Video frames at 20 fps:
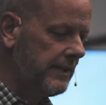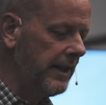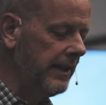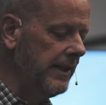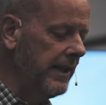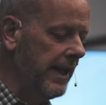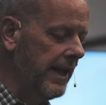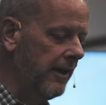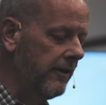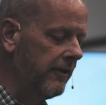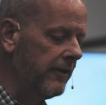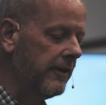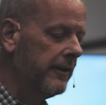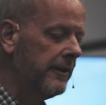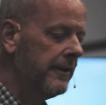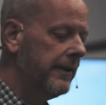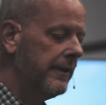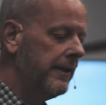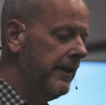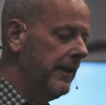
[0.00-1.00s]
Now,
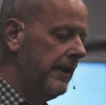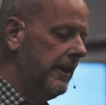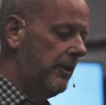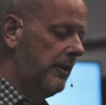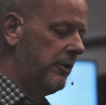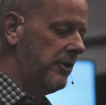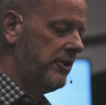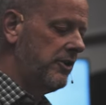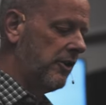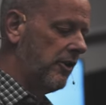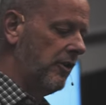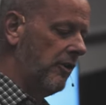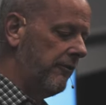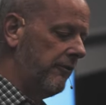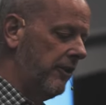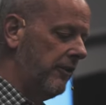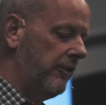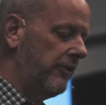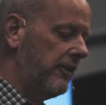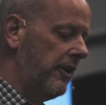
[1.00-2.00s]
I want you to go
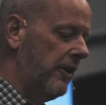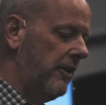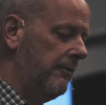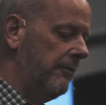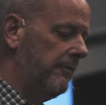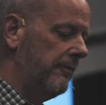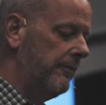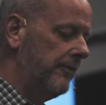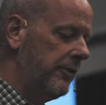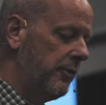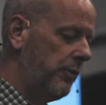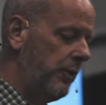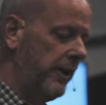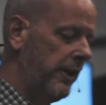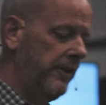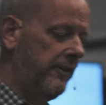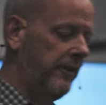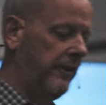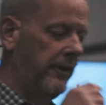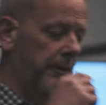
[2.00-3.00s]
over to Psalm
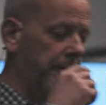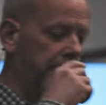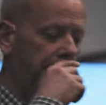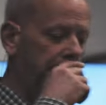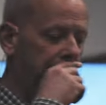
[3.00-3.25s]
22.